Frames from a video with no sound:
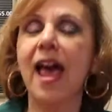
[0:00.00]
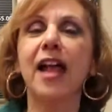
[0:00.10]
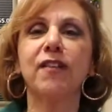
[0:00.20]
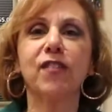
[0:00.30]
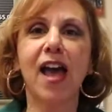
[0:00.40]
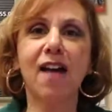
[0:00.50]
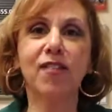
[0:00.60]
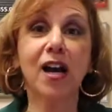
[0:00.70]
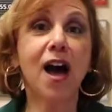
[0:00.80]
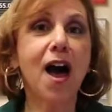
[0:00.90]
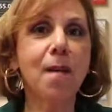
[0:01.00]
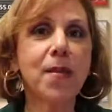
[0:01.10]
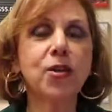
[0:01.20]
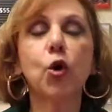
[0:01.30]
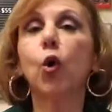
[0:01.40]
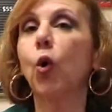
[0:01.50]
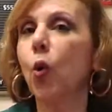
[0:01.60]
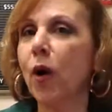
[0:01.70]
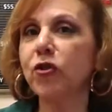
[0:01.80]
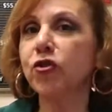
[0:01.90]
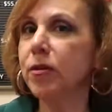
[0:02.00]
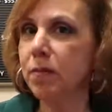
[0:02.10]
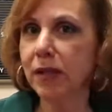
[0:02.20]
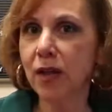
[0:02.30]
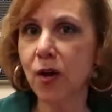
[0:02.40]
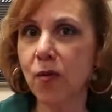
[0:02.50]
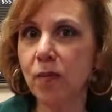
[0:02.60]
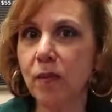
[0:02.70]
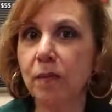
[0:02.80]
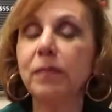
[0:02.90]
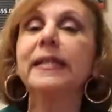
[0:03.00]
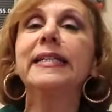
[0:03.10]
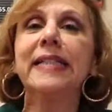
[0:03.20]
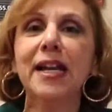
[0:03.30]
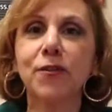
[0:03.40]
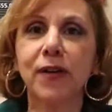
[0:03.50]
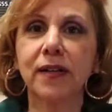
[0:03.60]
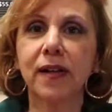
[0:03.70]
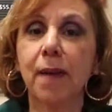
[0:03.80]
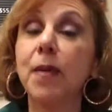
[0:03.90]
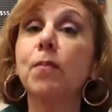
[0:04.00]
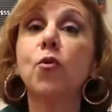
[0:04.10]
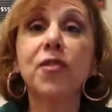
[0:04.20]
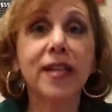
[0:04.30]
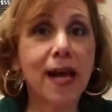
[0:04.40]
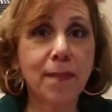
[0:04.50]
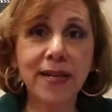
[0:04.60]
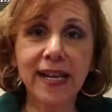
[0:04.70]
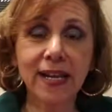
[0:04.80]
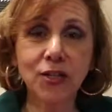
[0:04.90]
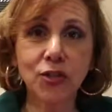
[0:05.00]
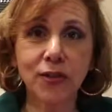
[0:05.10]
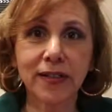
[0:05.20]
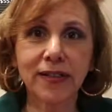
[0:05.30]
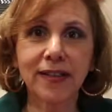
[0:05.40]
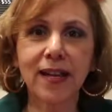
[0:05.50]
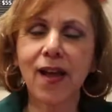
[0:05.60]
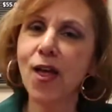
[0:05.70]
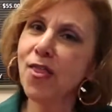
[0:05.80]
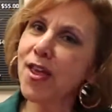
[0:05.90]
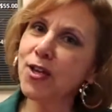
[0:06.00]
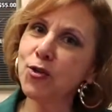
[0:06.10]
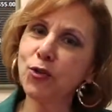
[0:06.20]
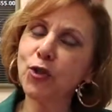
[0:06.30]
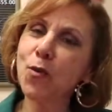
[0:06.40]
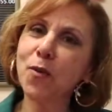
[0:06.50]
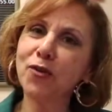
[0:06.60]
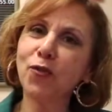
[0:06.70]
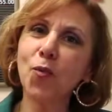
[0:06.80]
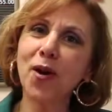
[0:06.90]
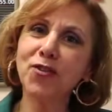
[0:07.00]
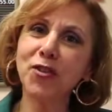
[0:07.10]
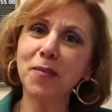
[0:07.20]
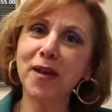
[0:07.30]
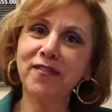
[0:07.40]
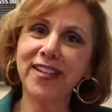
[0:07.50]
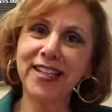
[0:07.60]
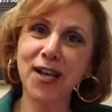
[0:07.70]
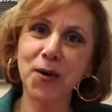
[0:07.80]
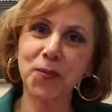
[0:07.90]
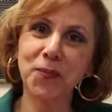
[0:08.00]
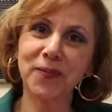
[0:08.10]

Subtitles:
And if you have a comment or question below, please enter it. I'll be more than happy to answer. Thank you so much for watching my video.